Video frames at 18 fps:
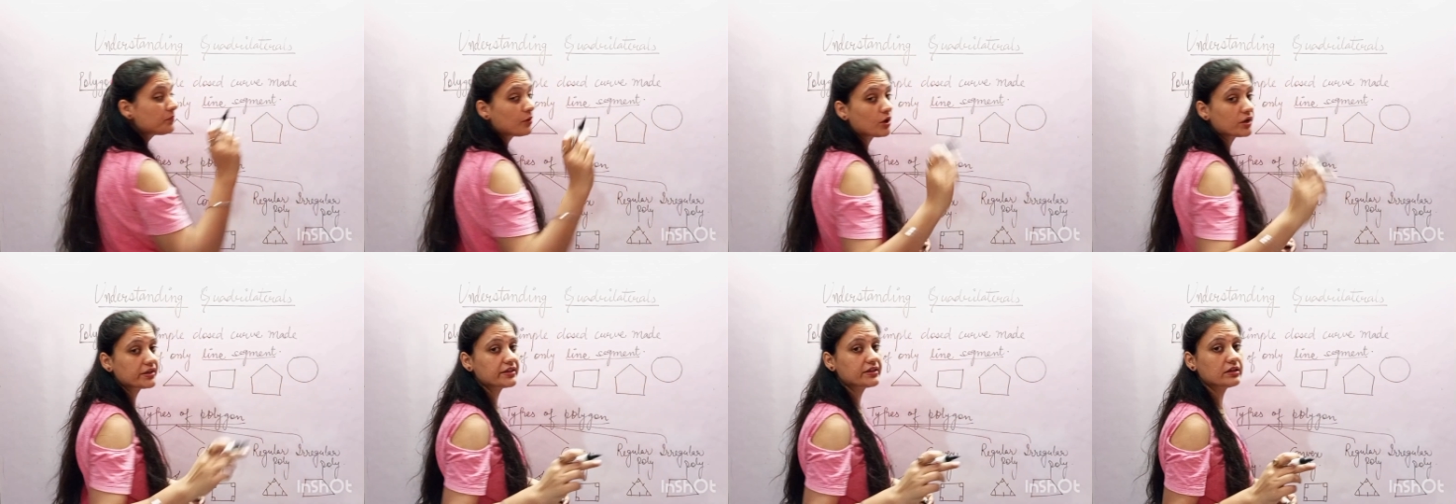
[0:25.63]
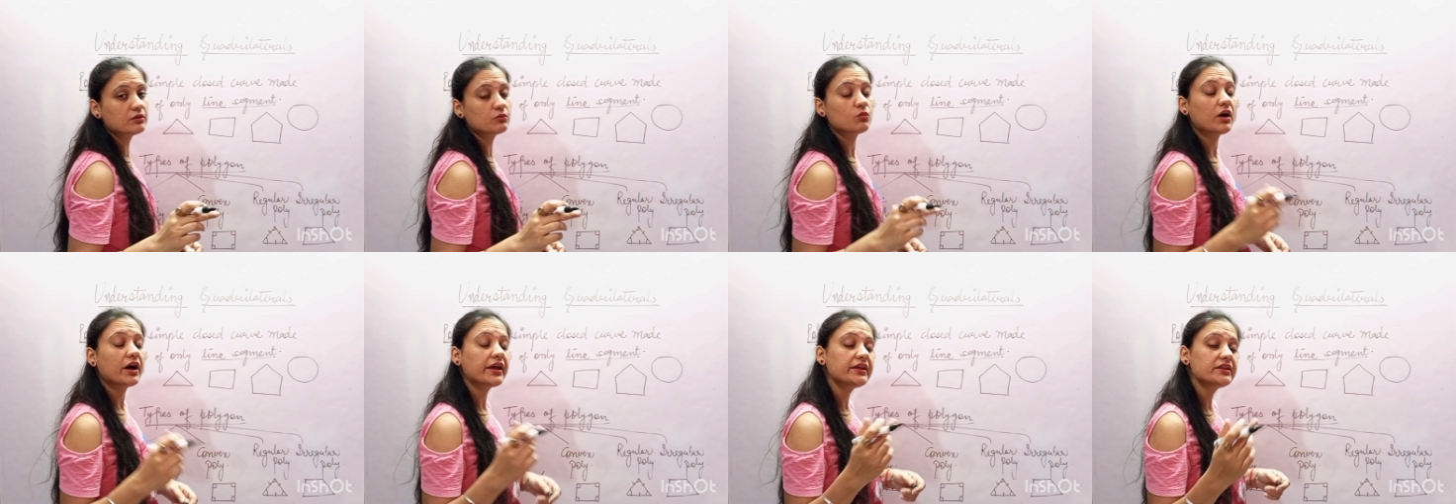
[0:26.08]
polygon.
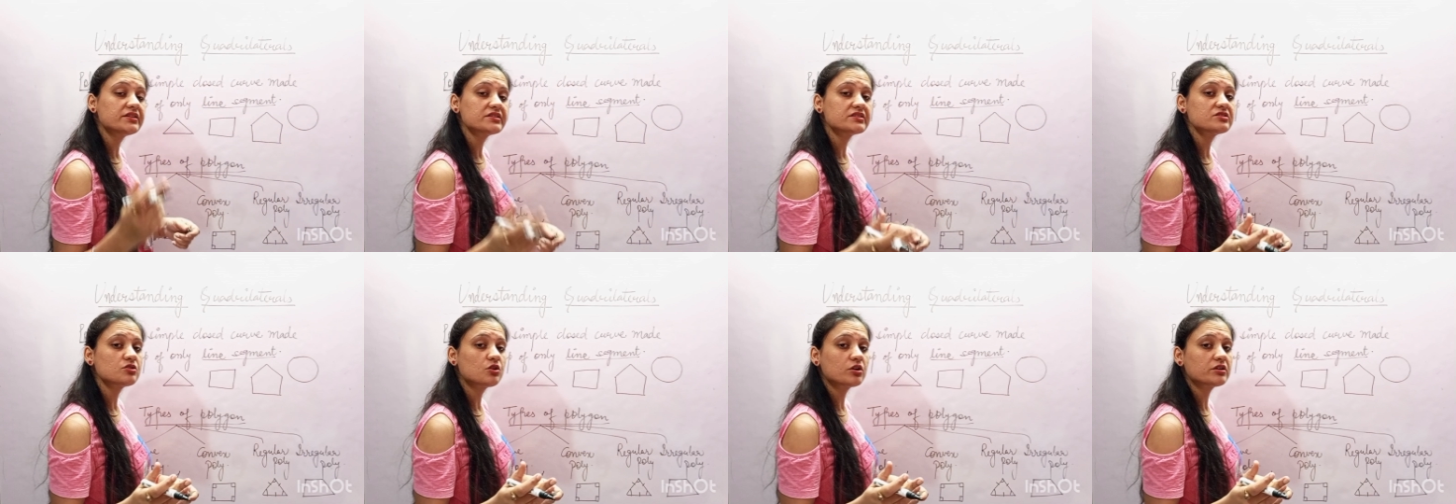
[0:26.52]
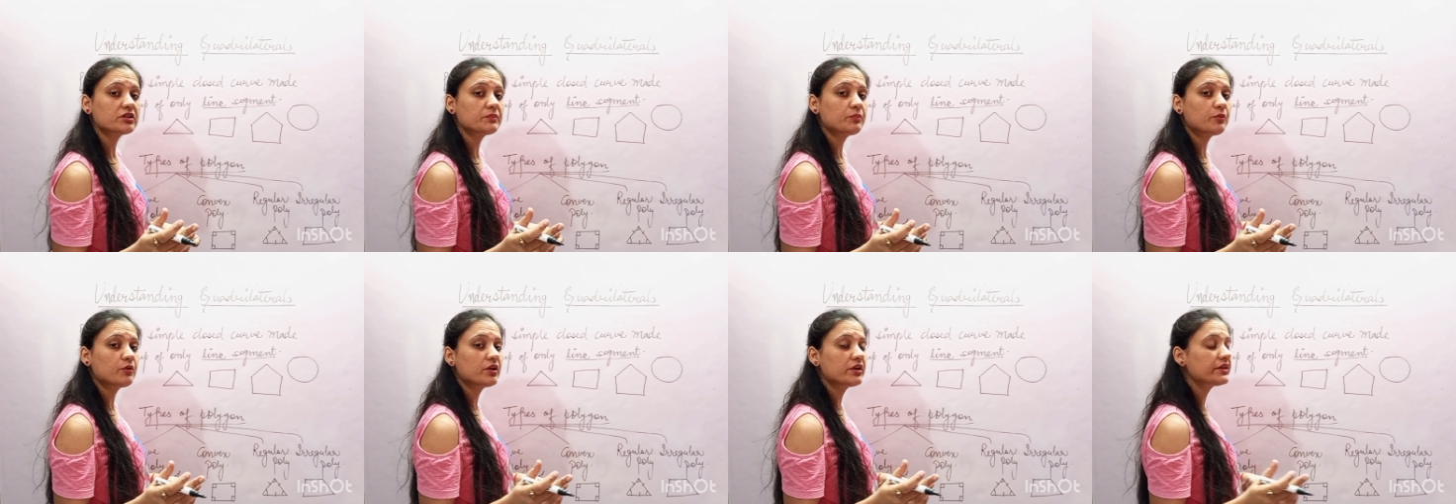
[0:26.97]
Why it is not a
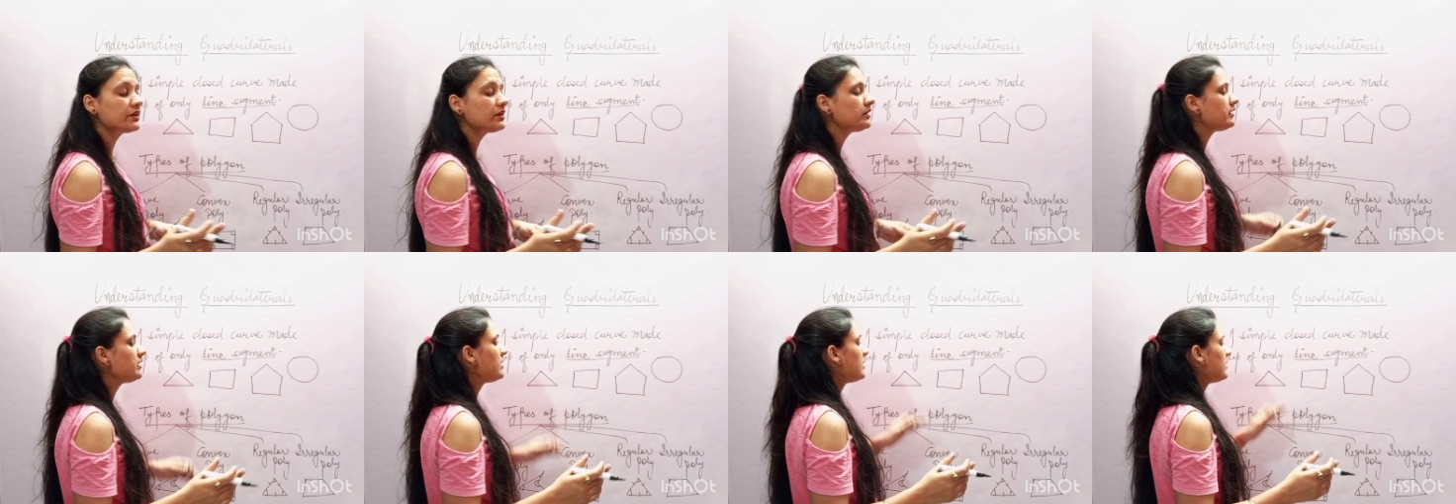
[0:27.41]
polygon?